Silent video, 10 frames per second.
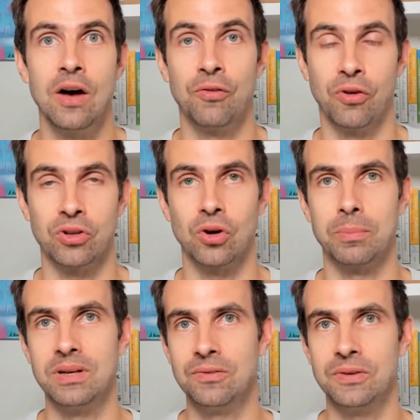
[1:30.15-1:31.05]
for your
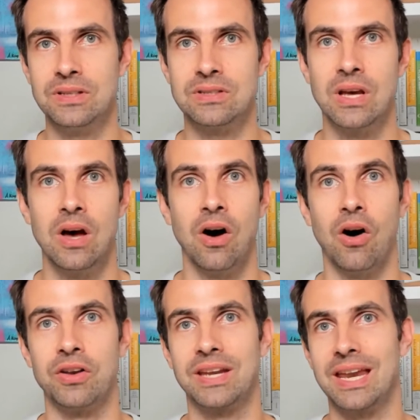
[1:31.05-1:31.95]
benefit,
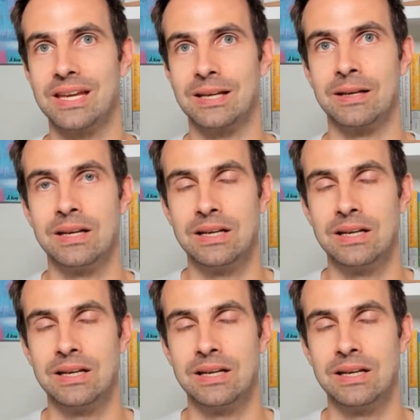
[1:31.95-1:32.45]
on getting